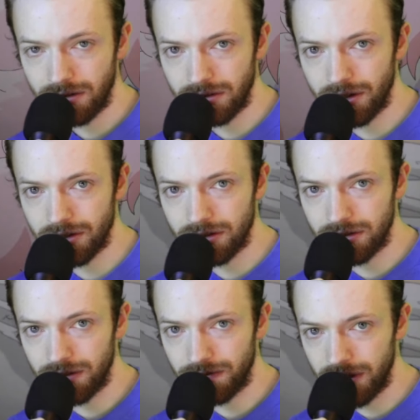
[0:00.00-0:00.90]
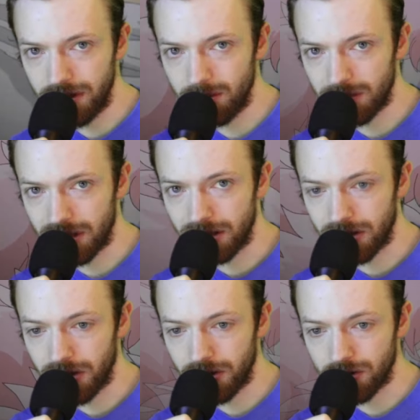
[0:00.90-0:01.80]
They're defeated, but they
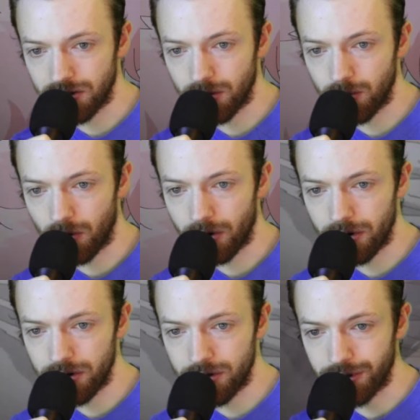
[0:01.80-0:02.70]
linger so large,